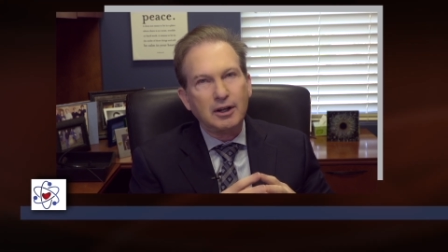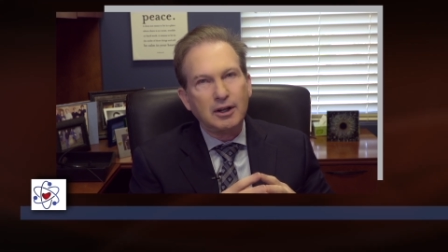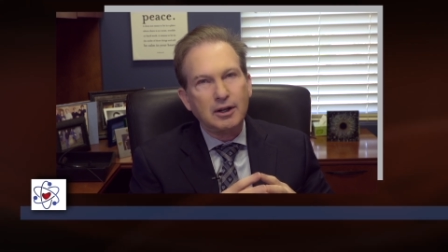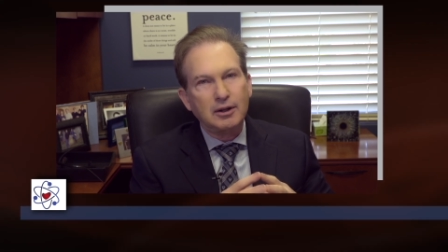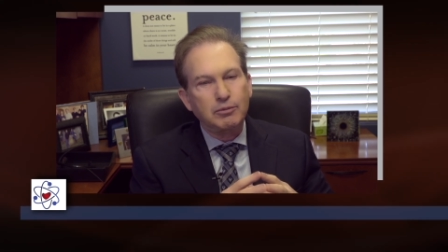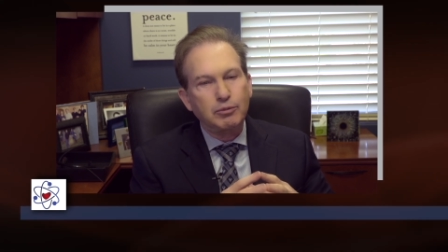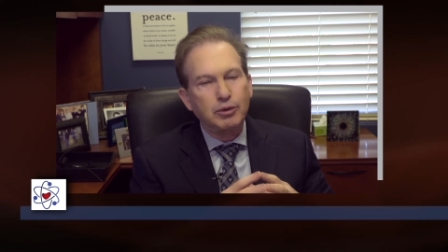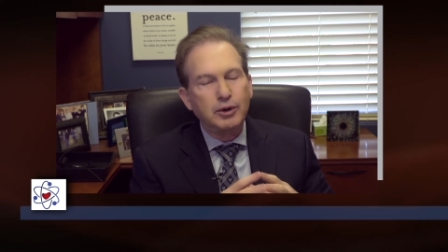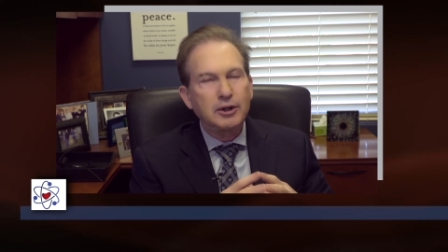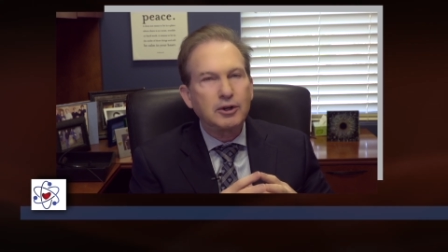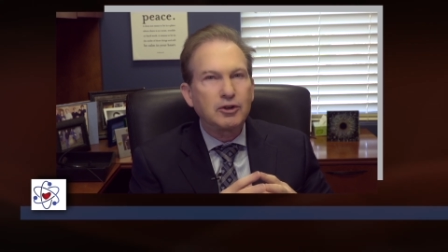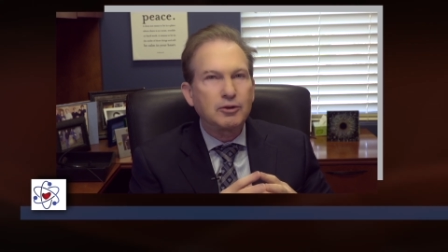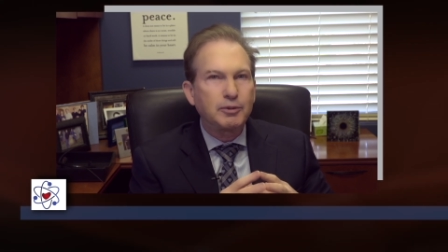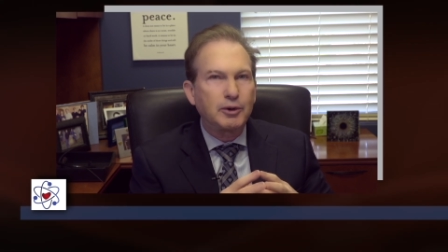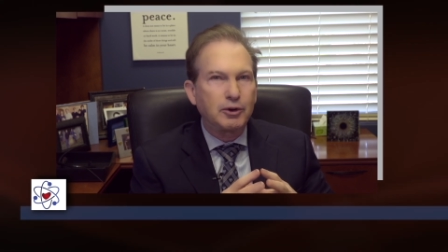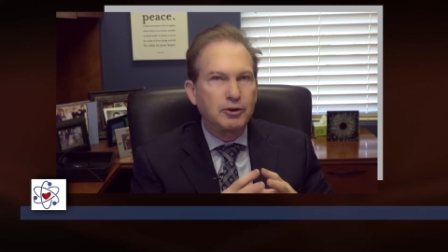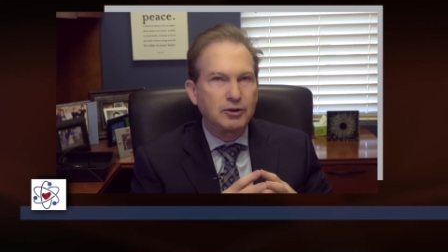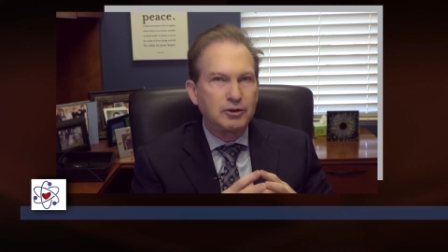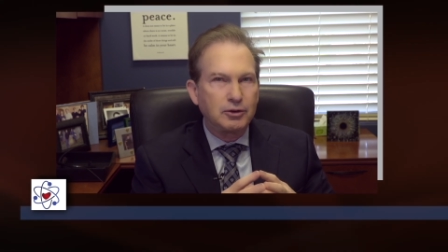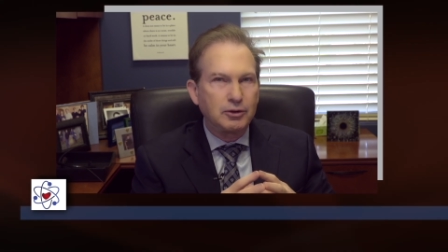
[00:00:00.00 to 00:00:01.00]
can
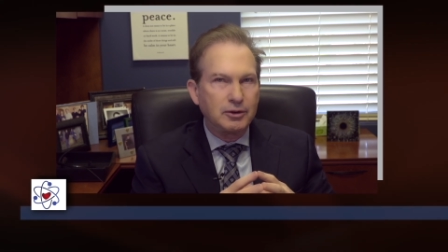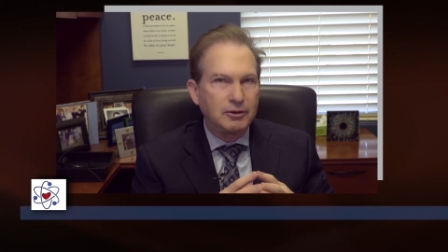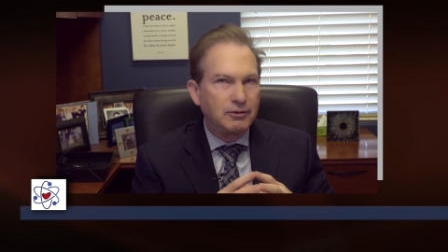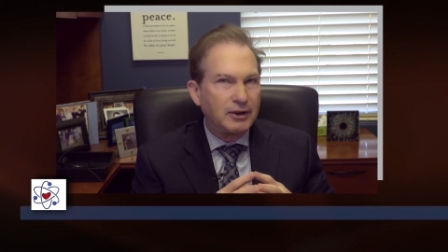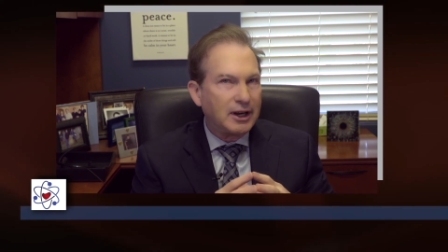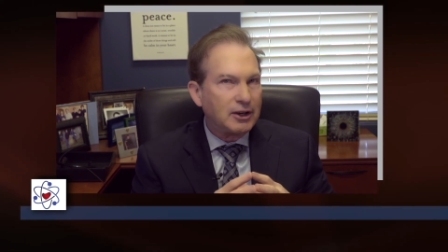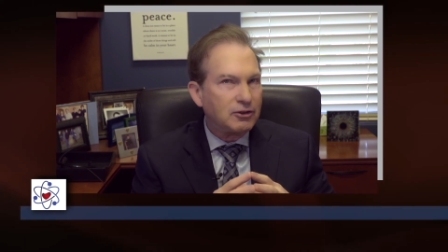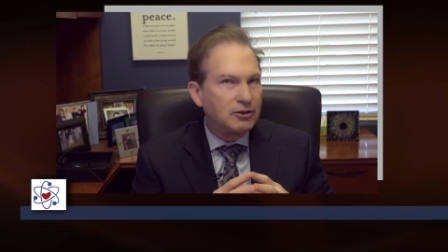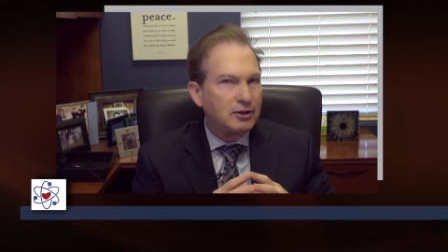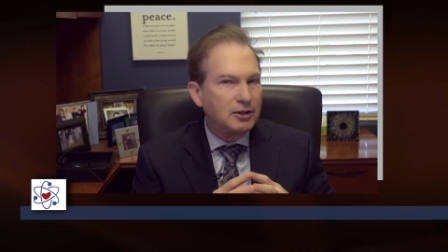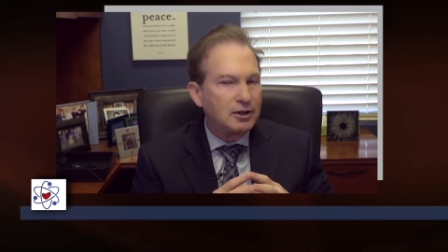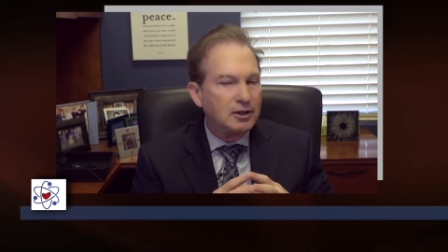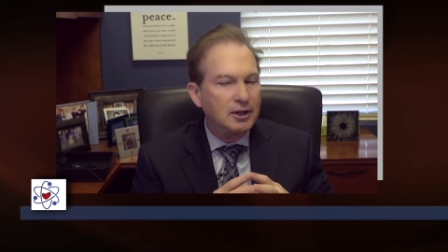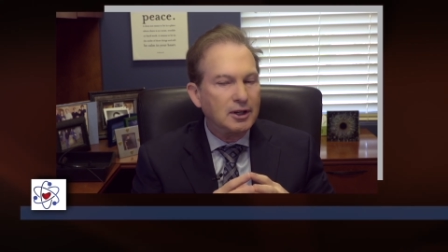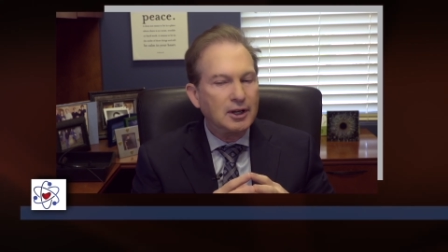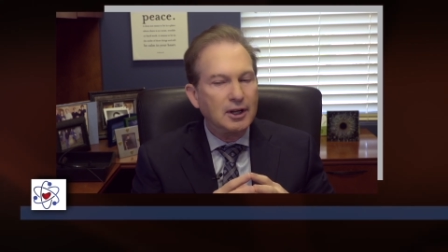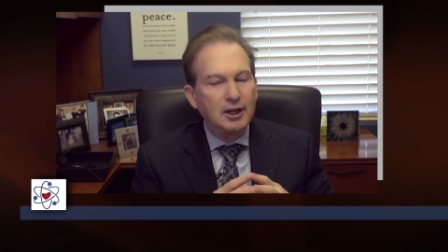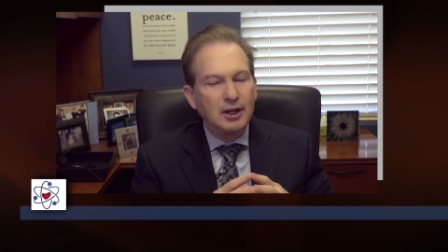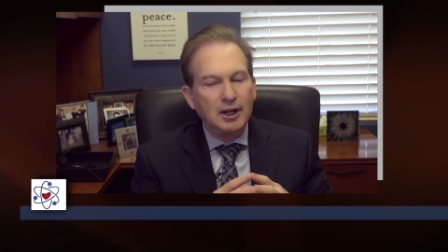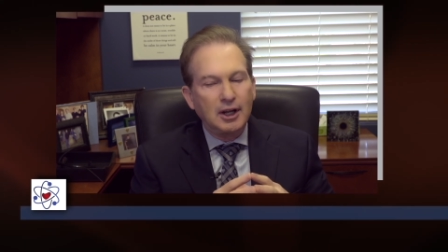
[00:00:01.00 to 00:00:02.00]
predispose to infection
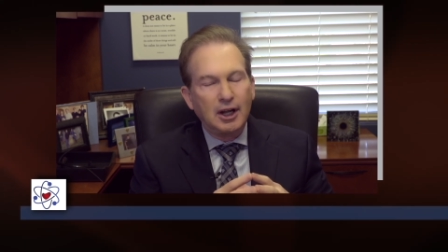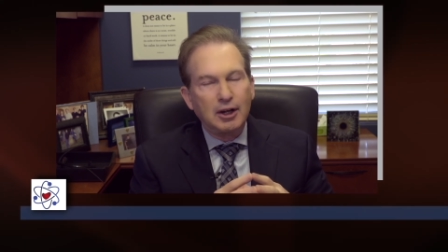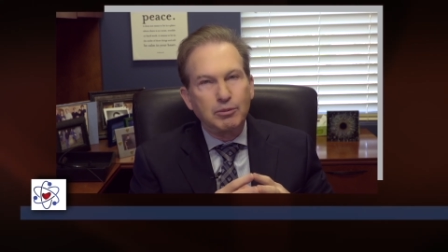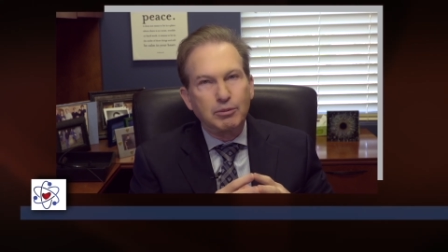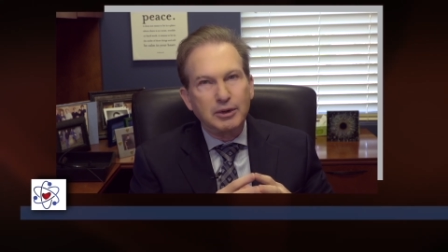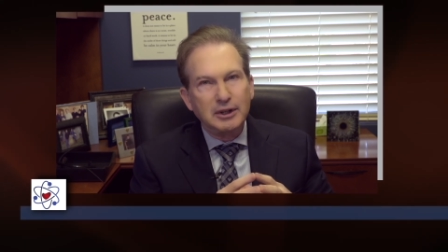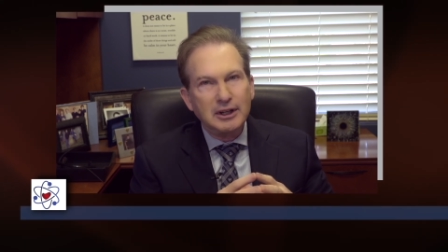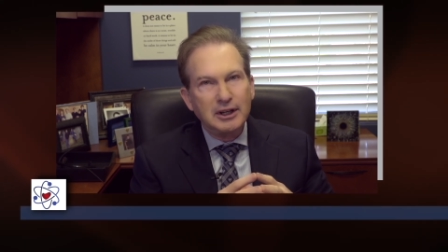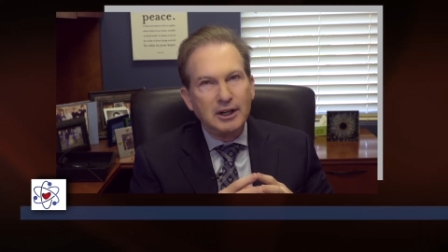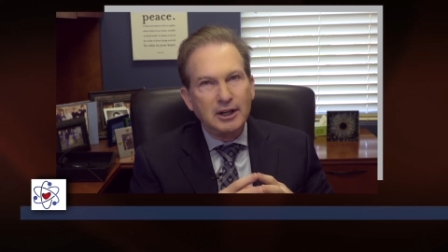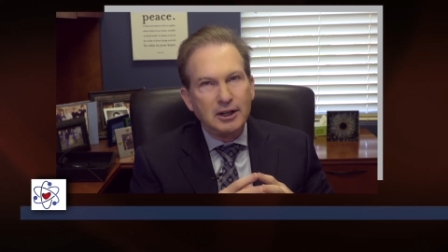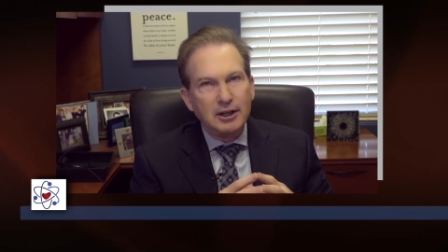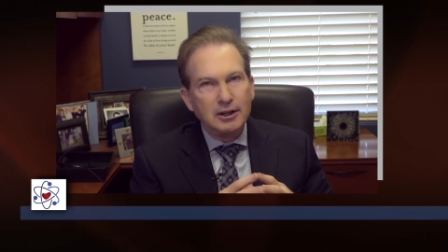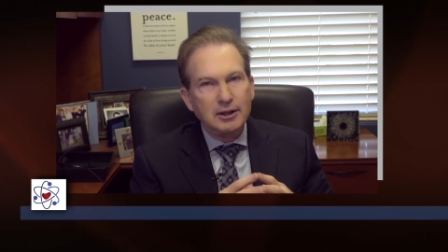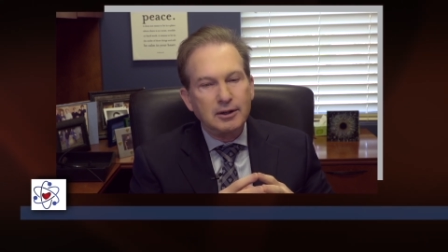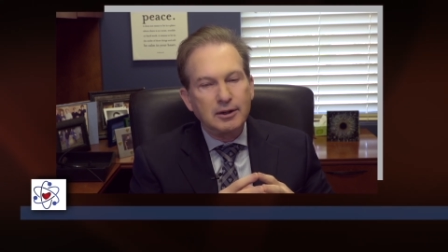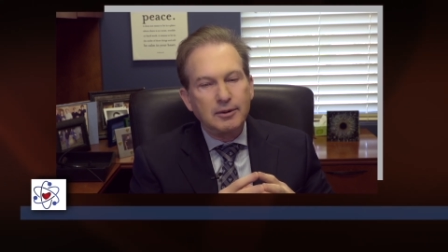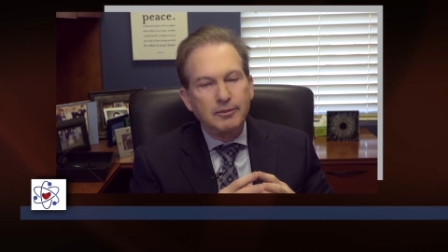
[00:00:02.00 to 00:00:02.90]
and bleeding